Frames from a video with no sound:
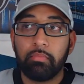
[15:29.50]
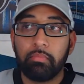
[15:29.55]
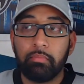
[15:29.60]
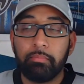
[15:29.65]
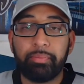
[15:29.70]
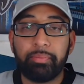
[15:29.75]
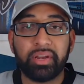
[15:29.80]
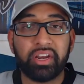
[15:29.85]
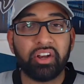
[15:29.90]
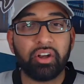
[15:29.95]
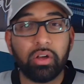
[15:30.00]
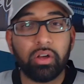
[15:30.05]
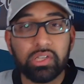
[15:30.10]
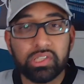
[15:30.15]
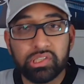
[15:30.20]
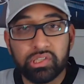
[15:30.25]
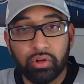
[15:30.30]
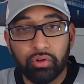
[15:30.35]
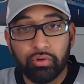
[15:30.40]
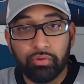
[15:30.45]
but it
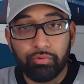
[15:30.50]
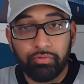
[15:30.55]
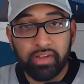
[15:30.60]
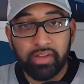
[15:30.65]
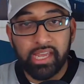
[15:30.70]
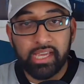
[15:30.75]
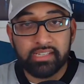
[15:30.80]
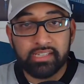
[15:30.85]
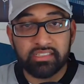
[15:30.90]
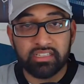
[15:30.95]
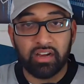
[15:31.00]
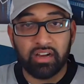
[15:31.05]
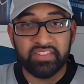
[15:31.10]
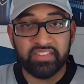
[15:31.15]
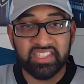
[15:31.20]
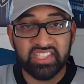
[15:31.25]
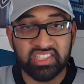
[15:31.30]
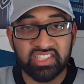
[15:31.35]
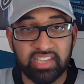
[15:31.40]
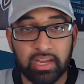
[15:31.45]
also reeks of
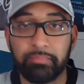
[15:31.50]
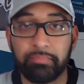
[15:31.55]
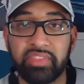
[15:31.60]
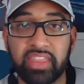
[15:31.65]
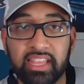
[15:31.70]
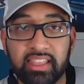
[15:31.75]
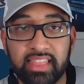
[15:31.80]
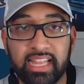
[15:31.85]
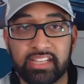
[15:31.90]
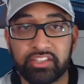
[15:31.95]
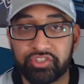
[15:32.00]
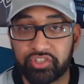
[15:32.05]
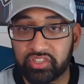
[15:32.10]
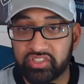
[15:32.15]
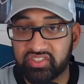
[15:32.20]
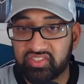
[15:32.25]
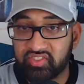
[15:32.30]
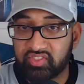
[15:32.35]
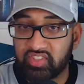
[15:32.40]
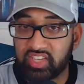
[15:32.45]
something that
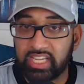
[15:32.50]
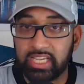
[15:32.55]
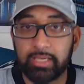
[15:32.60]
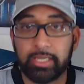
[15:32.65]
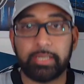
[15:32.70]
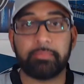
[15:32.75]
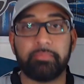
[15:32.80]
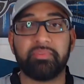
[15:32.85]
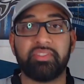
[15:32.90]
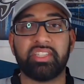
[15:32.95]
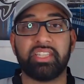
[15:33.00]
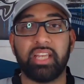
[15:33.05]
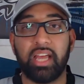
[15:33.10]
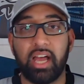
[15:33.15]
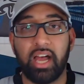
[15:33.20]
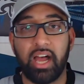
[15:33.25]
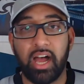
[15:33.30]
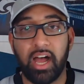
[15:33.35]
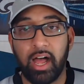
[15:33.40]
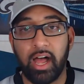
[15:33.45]
just seems
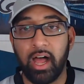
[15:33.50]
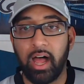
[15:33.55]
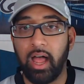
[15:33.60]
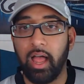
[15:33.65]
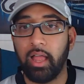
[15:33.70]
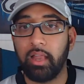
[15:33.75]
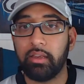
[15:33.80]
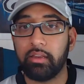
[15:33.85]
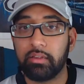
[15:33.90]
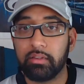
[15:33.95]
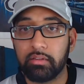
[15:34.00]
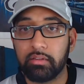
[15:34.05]
odd.